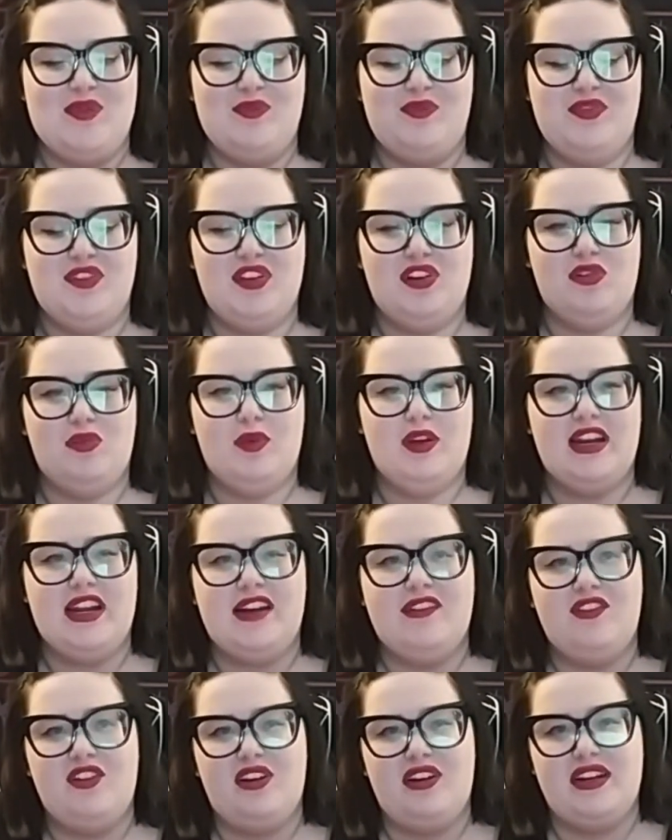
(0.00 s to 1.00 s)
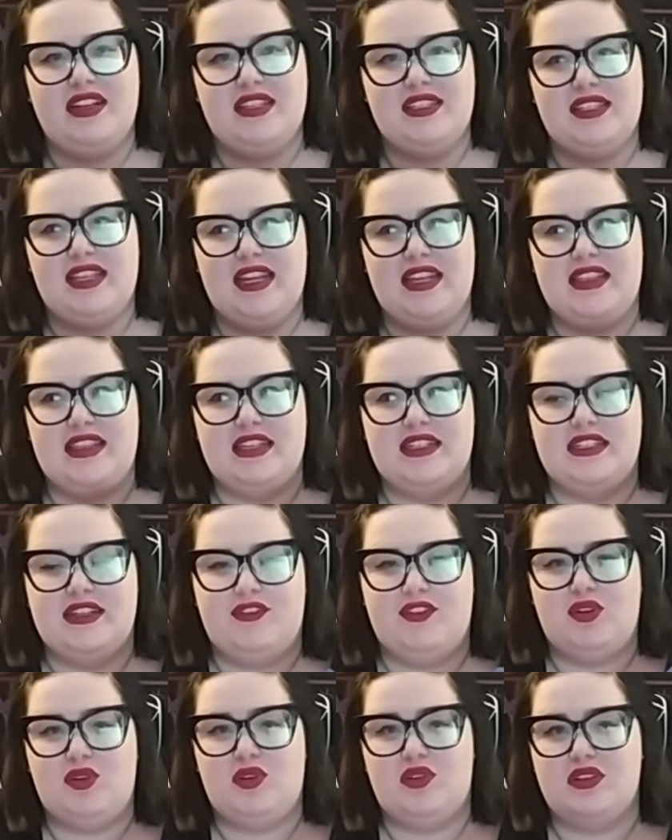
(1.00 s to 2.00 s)
you know, whatever is like the
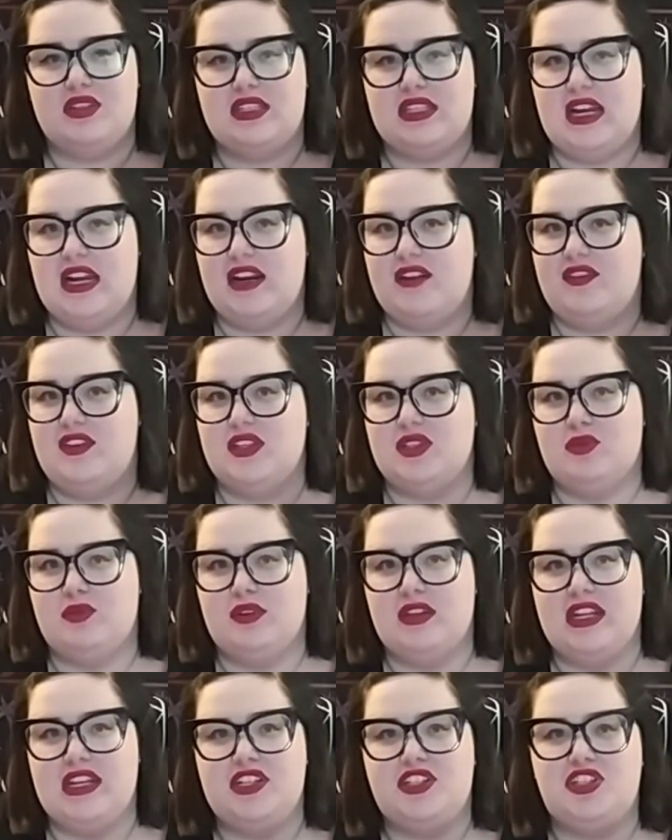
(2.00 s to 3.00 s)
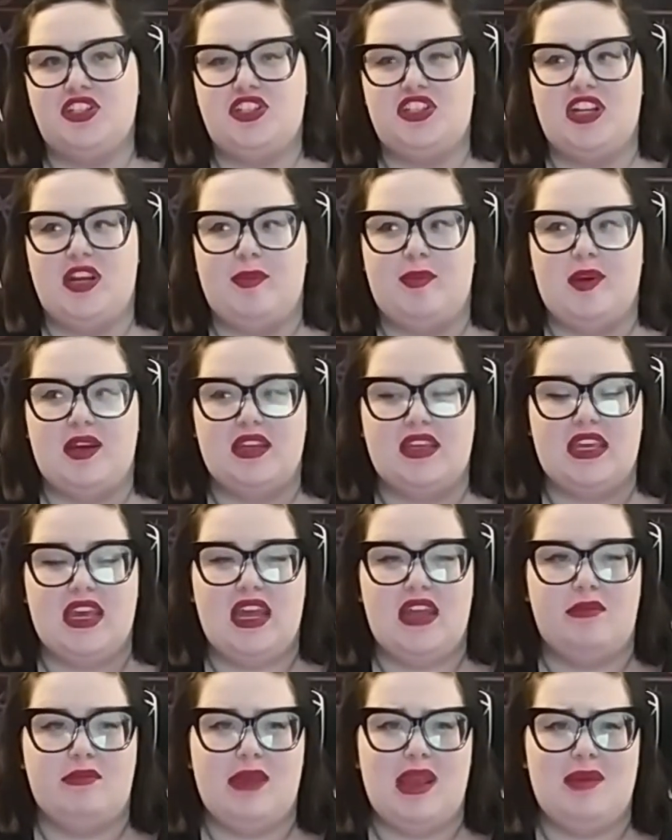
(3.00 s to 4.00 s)
difficult side of this relationship,
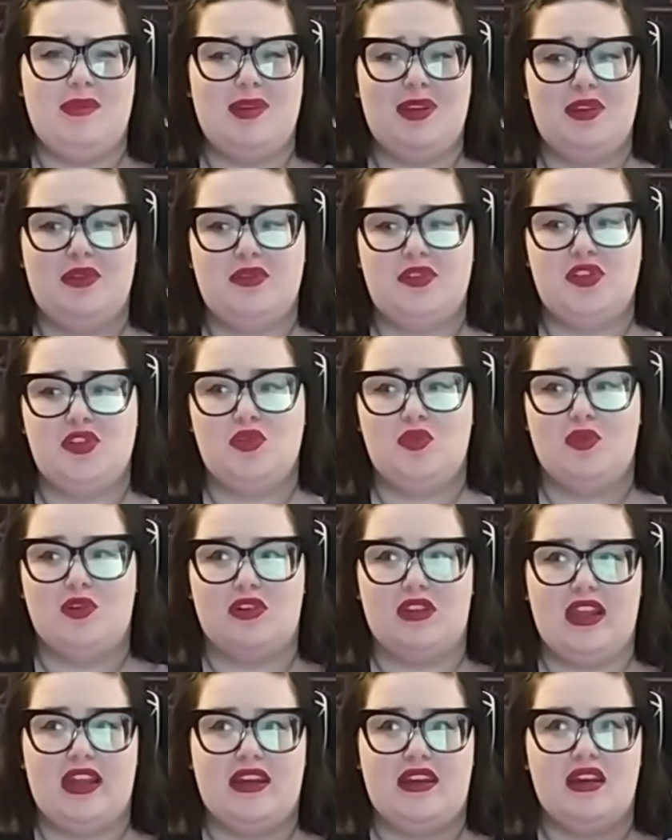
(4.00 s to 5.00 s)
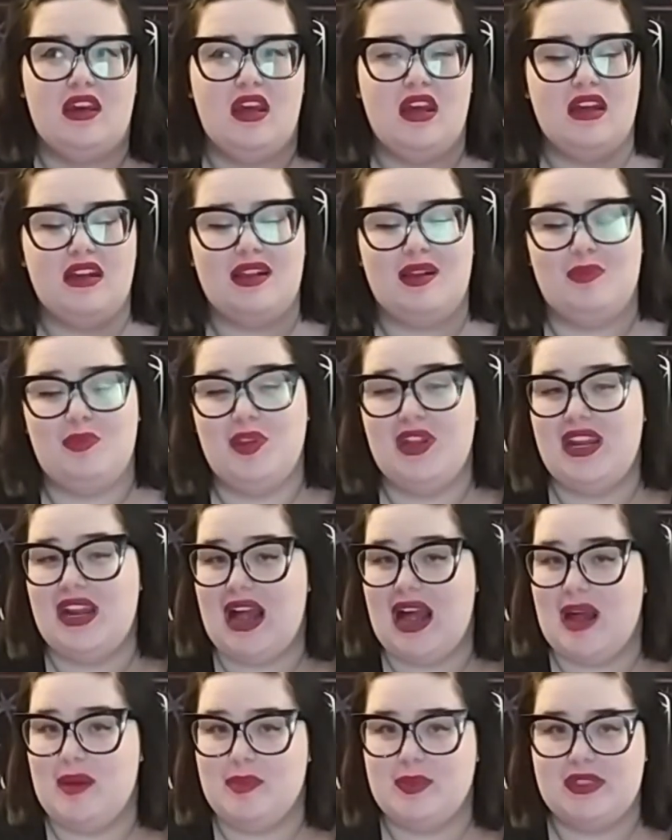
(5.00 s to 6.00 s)
again, maybe you two work like complete
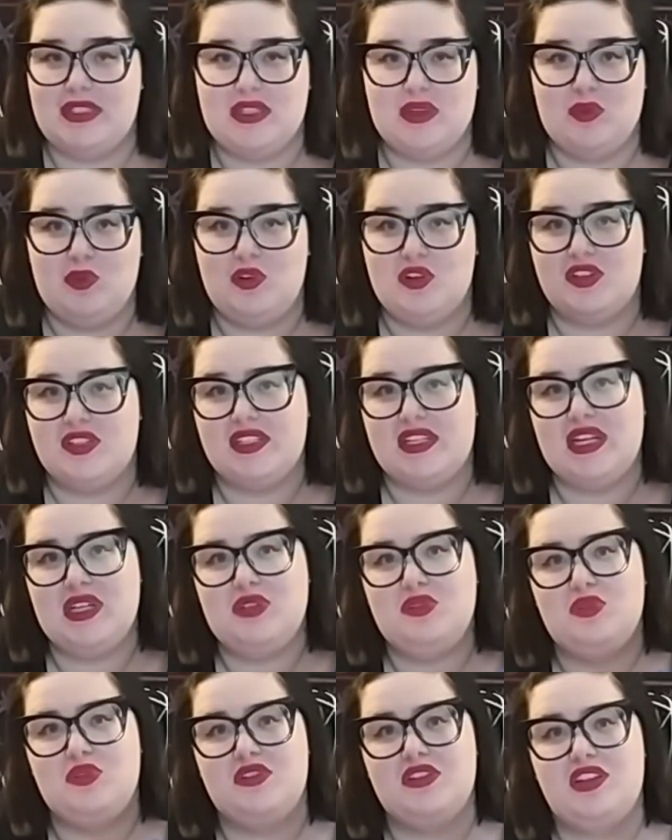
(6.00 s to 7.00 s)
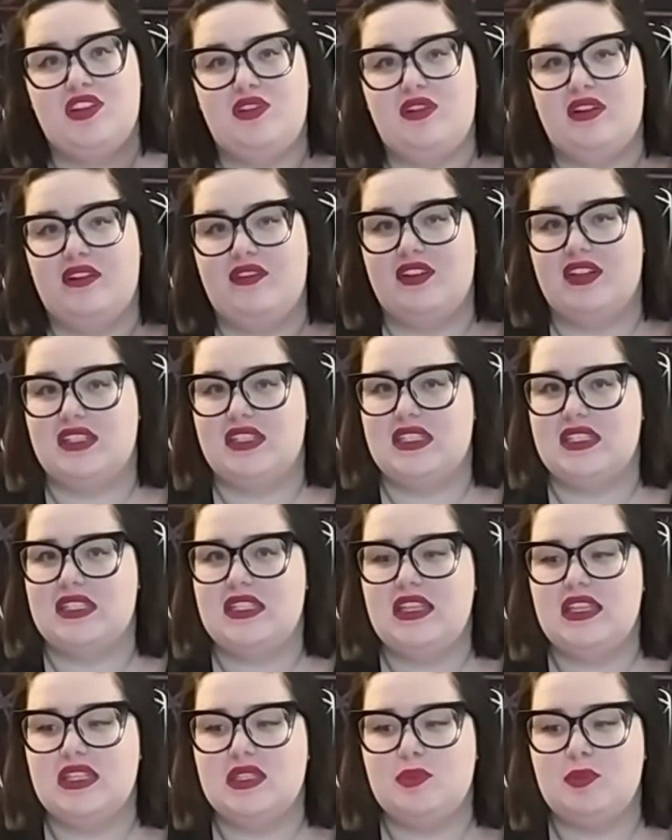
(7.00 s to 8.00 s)
opposite work schedules and you never get to
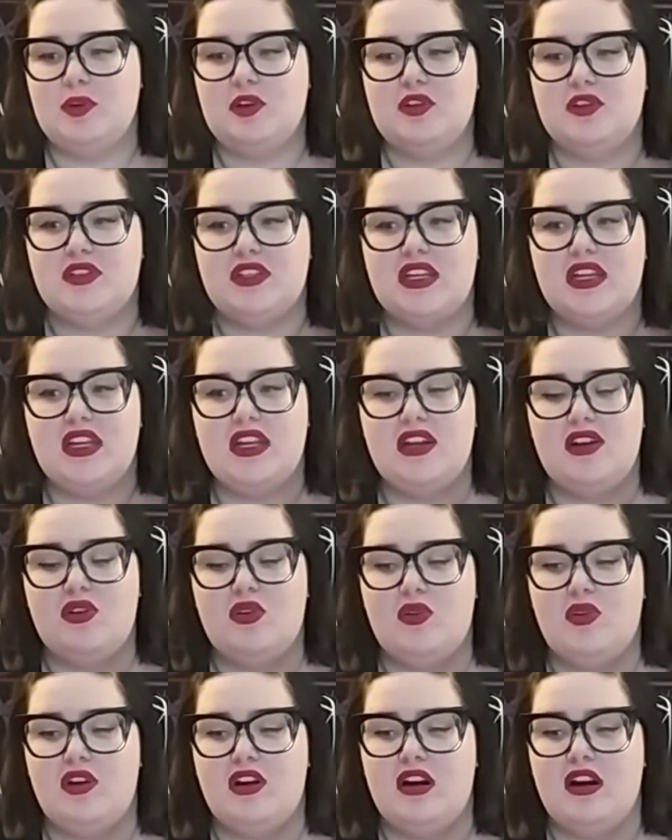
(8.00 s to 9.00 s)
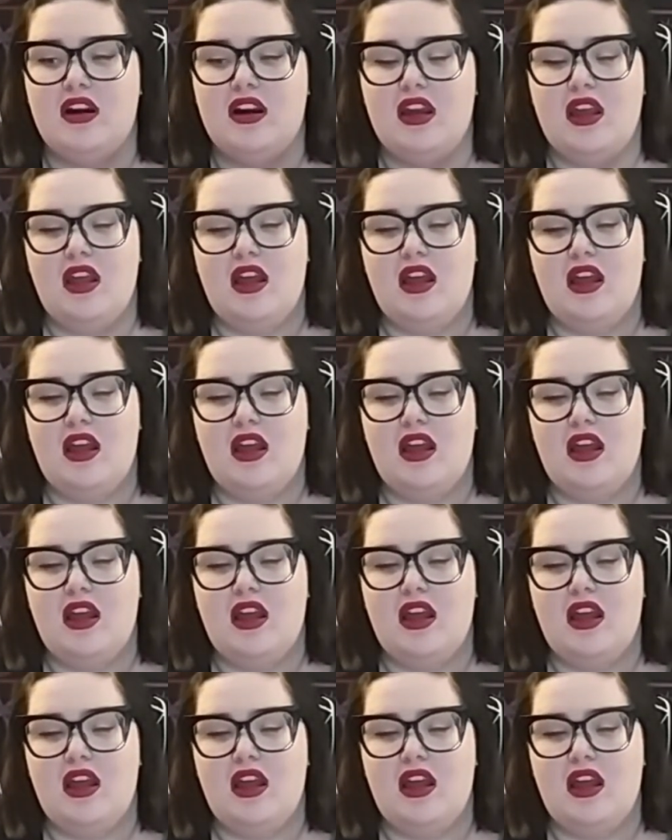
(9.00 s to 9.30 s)
see this person, or,